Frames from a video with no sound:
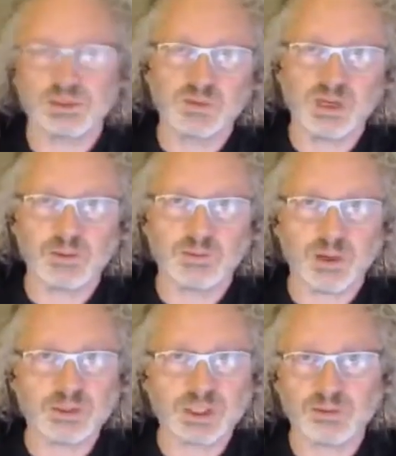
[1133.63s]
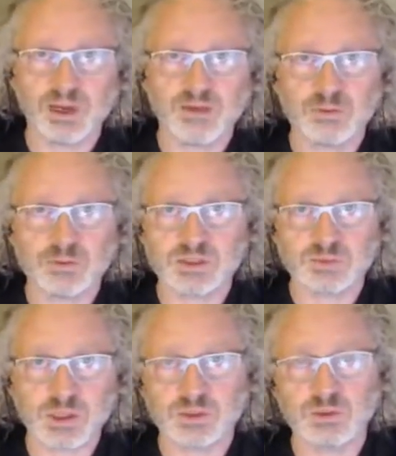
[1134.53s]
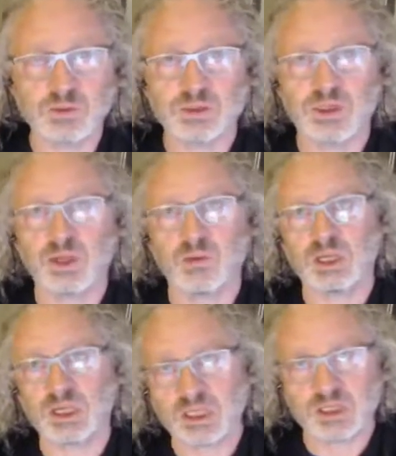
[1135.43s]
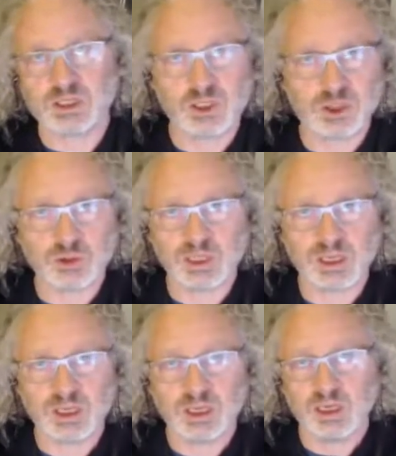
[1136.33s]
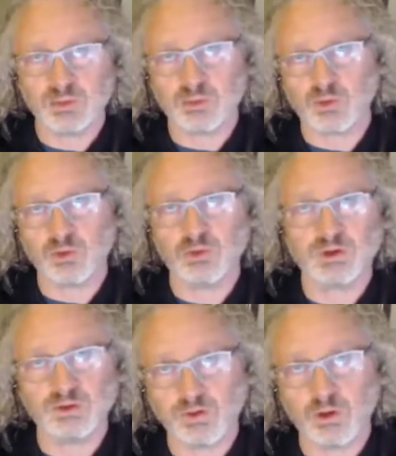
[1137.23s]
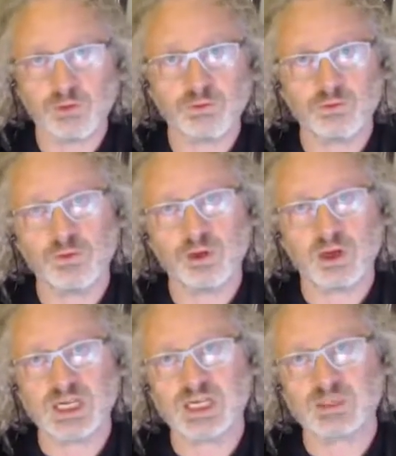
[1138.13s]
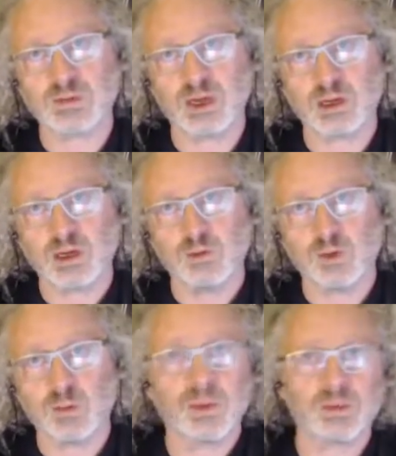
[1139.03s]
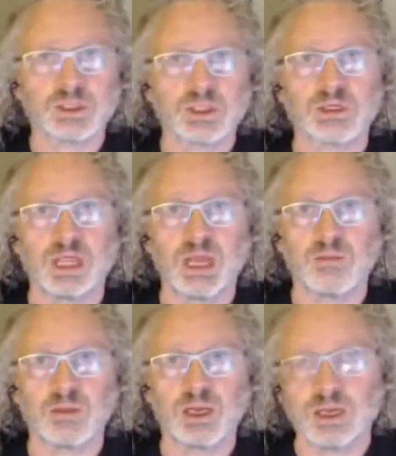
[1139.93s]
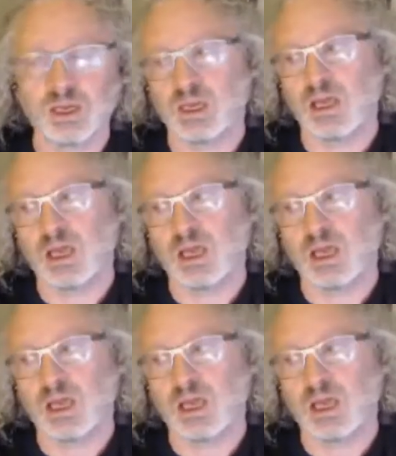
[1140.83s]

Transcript: as many publishing platforms as possible, so that we can continually improve and evolve ideas about what publishing can be.